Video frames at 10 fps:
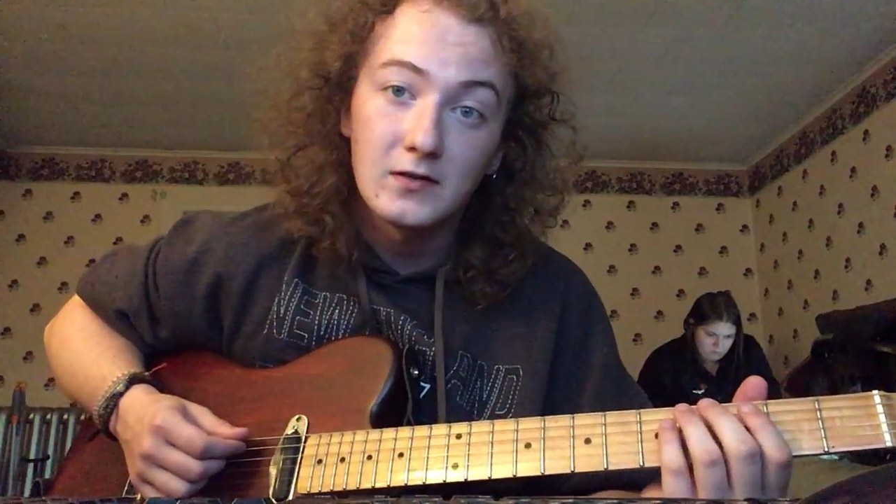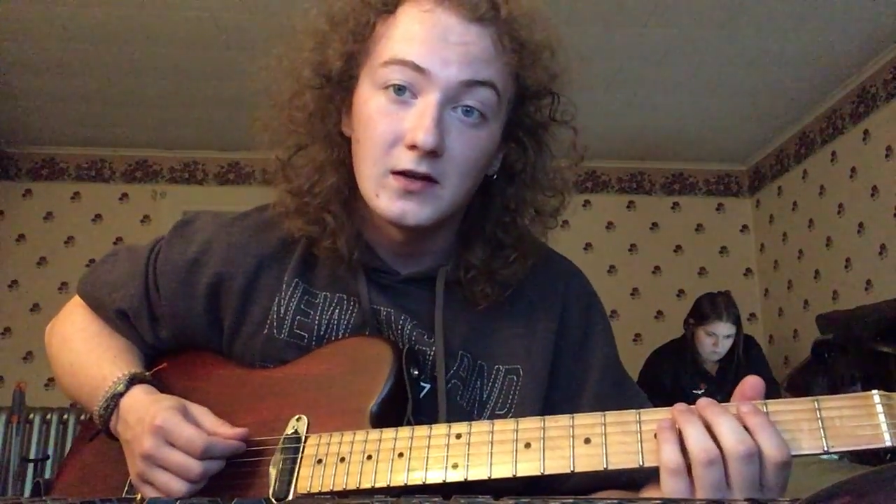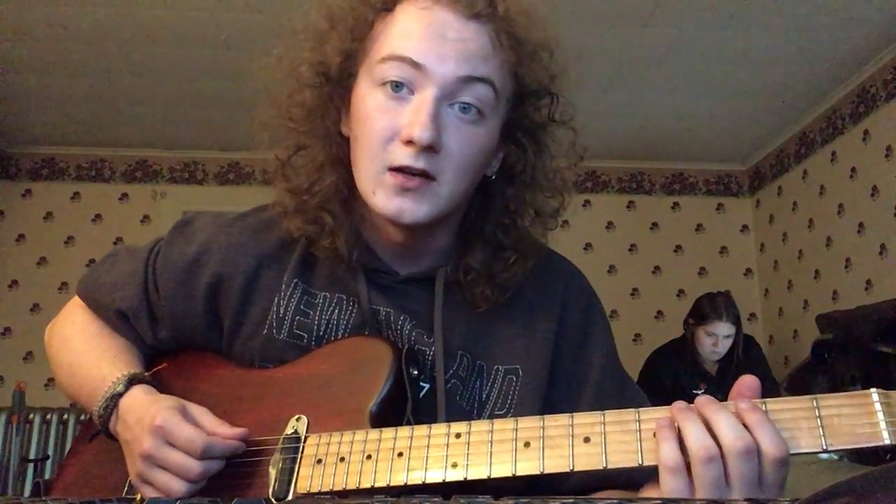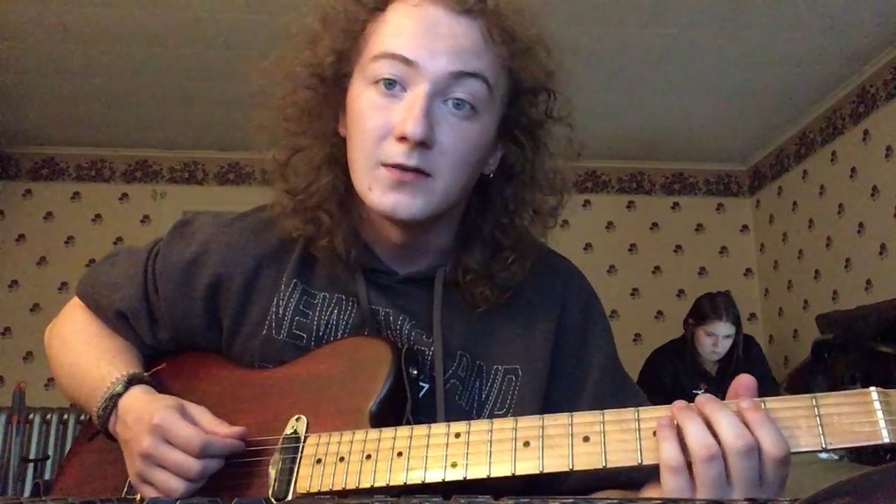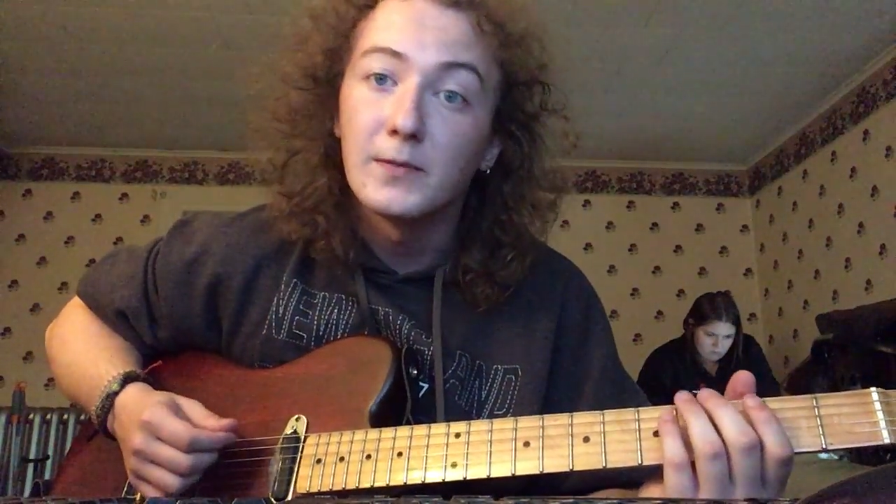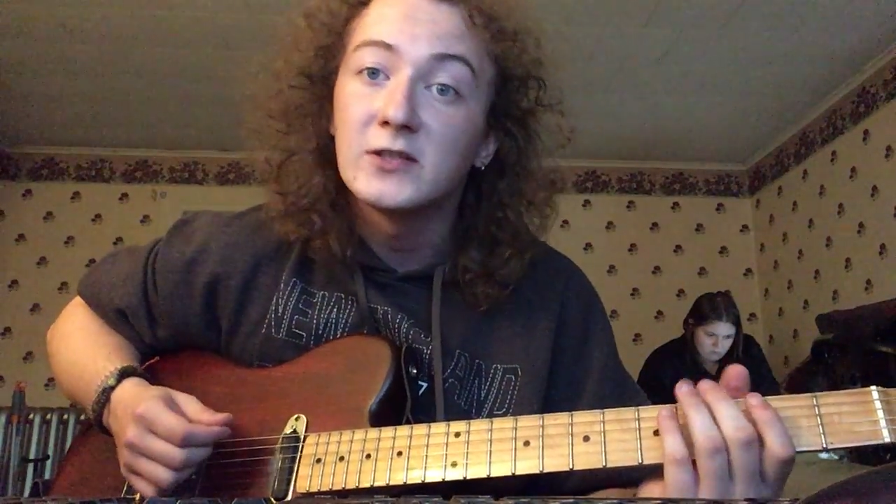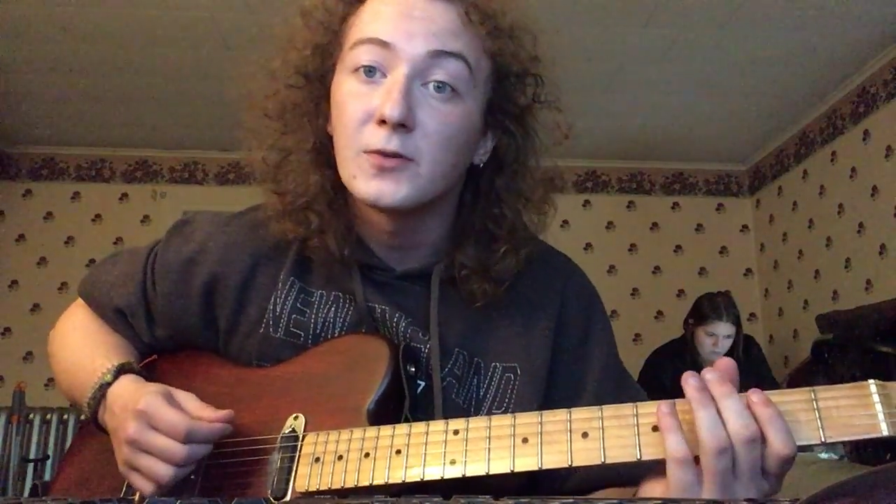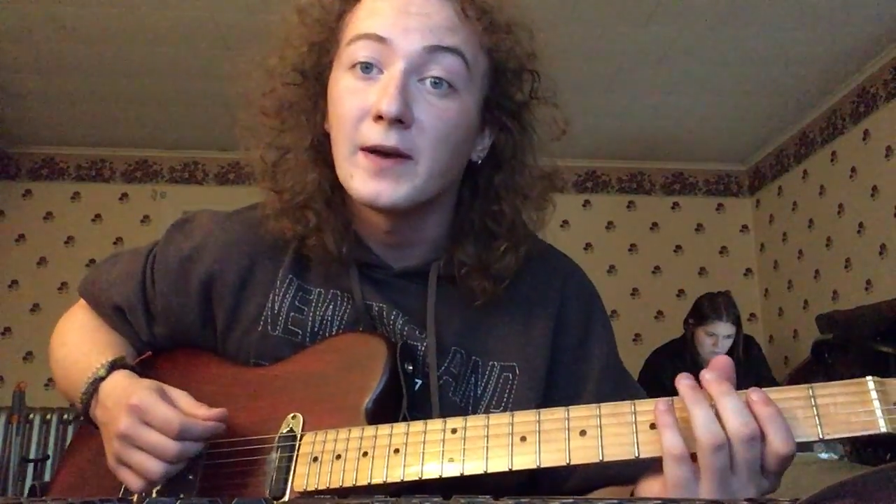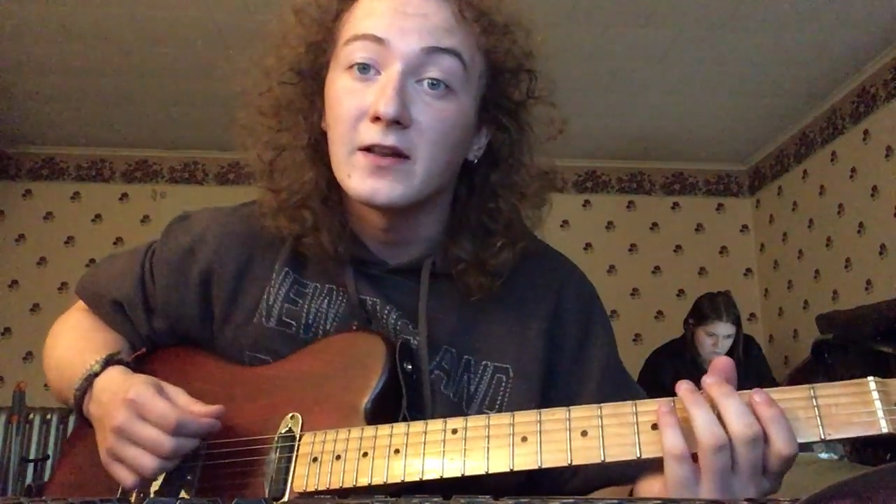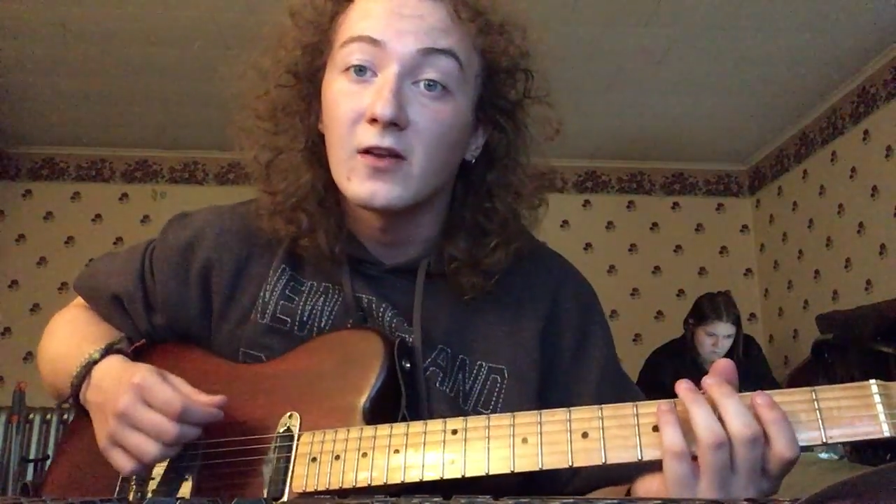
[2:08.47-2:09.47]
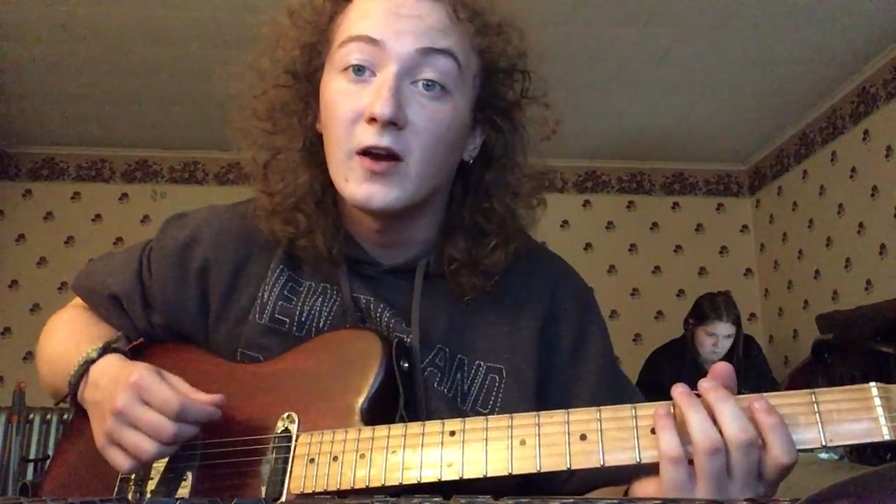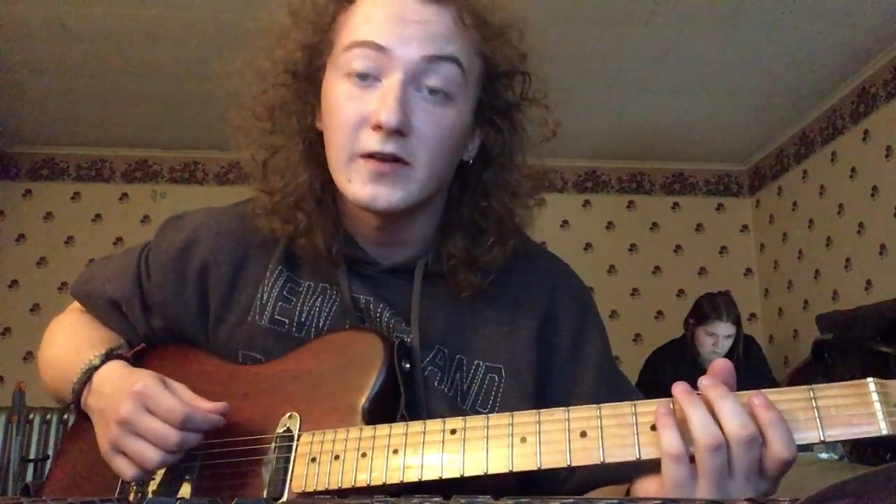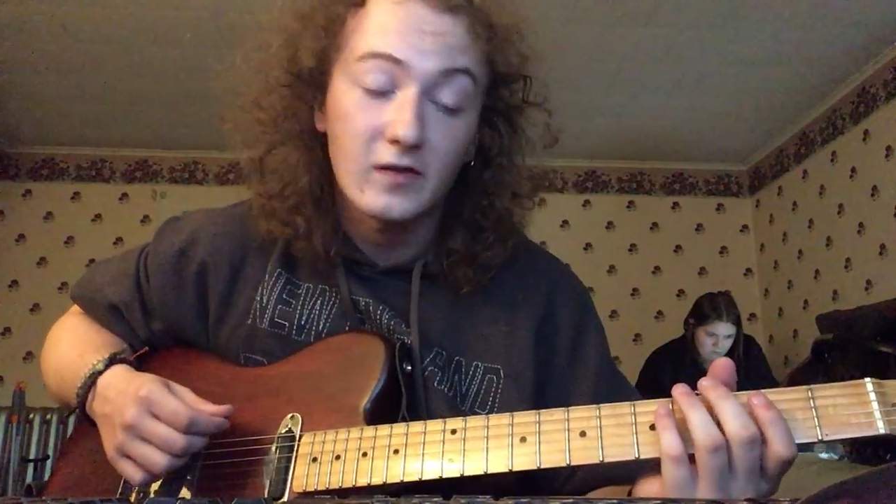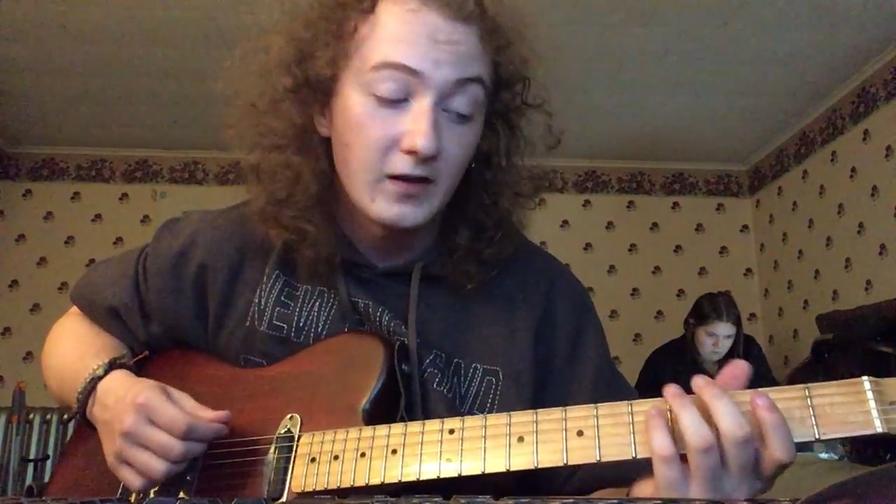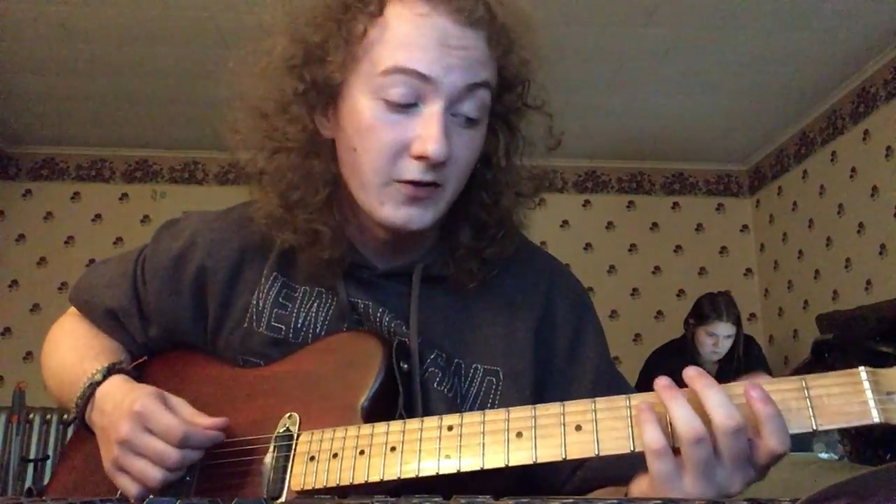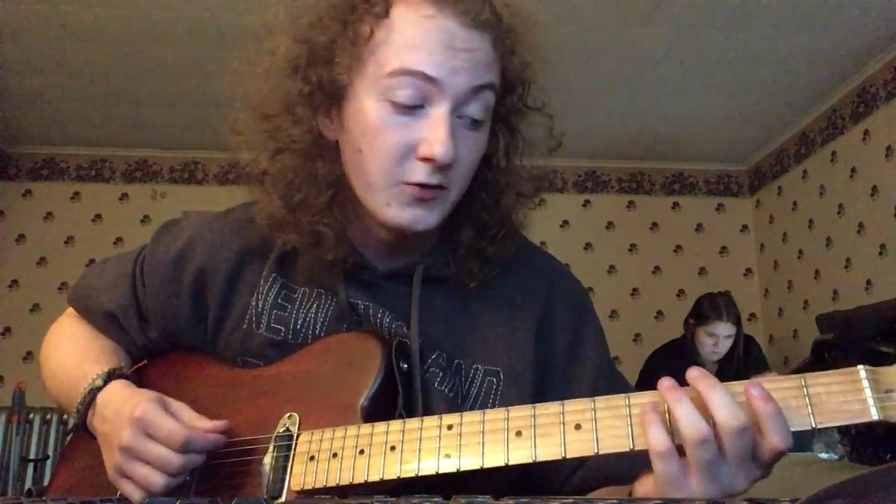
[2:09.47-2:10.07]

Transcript: a major pentatonic scale,